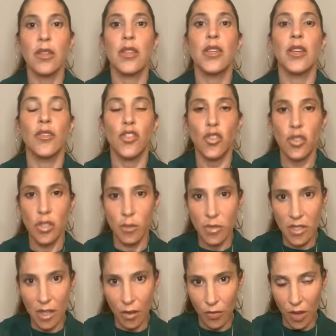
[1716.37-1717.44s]
gives you some
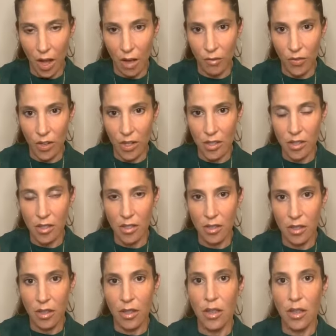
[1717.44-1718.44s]
self-confidence